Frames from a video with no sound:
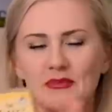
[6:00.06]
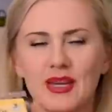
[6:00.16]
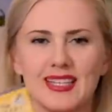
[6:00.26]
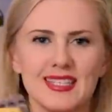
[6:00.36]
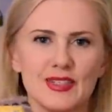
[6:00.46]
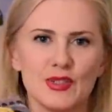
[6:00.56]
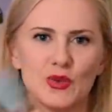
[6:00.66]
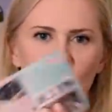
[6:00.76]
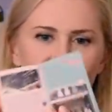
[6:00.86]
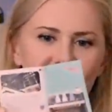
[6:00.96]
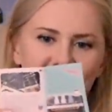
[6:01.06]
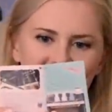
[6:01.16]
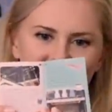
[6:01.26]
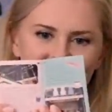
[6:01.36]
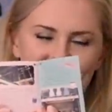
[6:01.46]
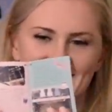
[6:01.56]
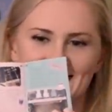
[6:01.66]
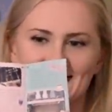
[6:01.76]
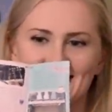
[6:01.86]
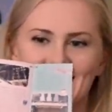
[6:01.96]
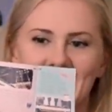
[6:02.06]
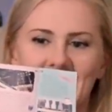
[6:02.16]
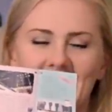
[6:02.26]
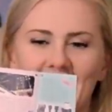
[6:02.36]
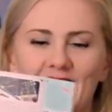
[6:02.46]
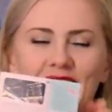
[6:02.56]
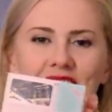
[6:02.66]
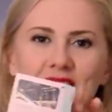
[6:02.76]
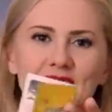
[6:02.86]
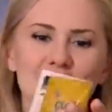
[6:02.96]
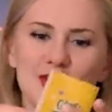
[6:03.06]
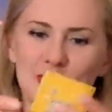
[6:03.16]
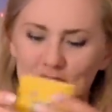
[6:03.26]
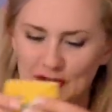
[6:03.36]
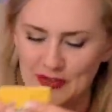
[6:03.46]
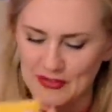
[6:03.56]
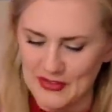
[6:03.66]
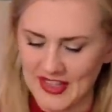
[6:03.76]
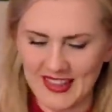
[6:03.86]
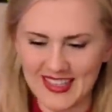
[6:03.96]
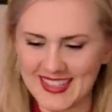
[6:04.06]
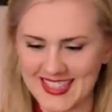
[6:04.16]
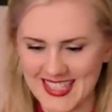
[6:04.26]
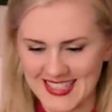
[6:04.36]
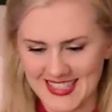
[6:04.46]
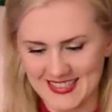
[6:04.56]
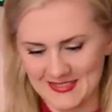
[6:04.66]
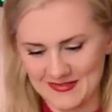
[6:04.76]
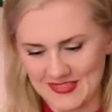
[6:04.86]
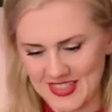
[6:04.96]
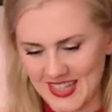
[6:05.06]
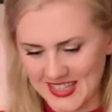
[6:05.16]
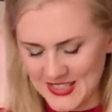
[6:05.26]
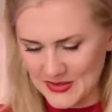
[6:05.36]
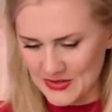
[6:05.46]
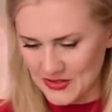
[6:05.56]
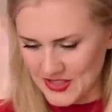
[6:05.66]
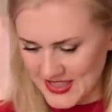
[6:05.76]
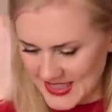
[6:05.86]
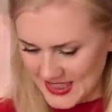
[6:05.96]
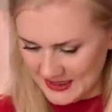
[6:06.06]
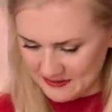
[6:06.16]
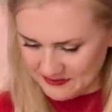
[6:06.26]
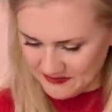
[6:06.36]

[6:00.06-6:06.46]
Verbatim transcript: and Madison Square Garden. Okay, well, that's wonderful. I like this idea. Guide to New York City.